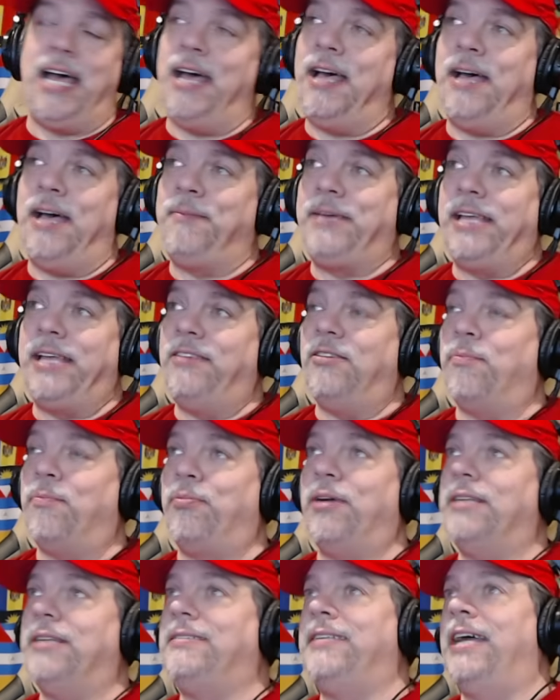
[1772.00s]
I'm getting
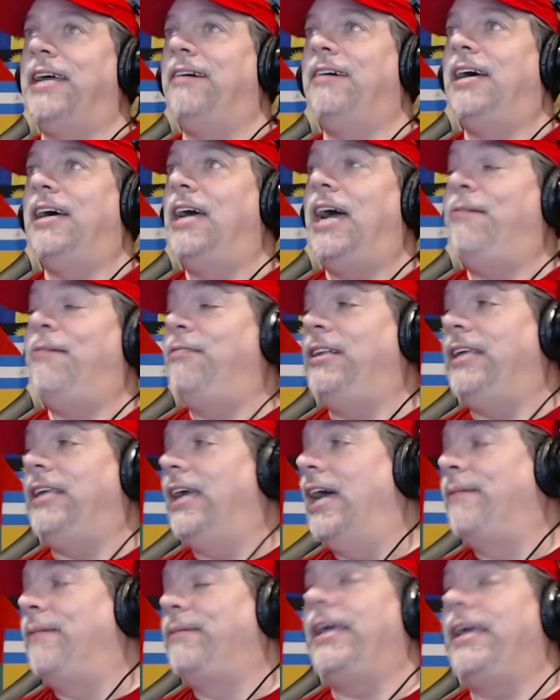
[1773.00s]
depressed now.
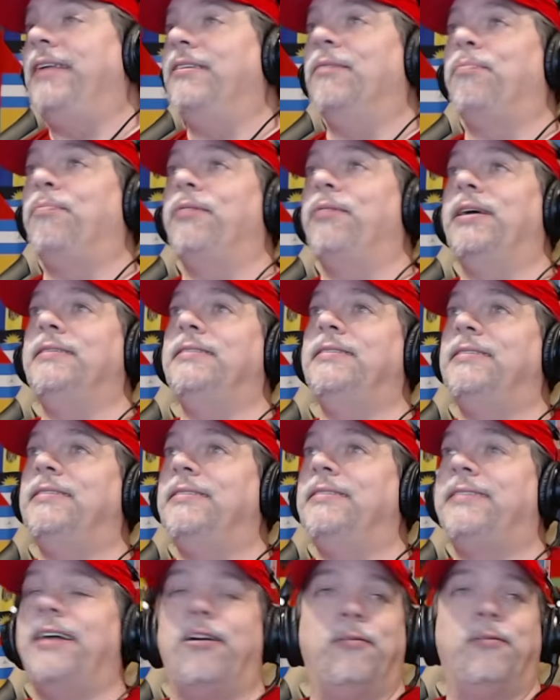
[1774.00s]
I'm getting depressed. This is
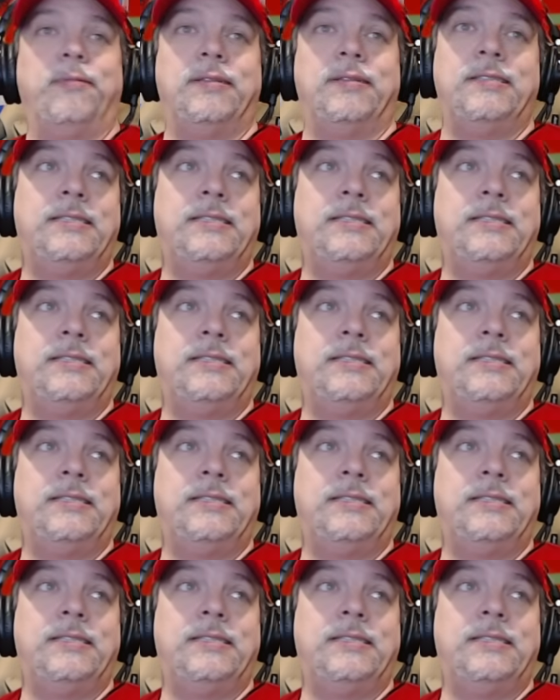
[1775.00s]
terrible.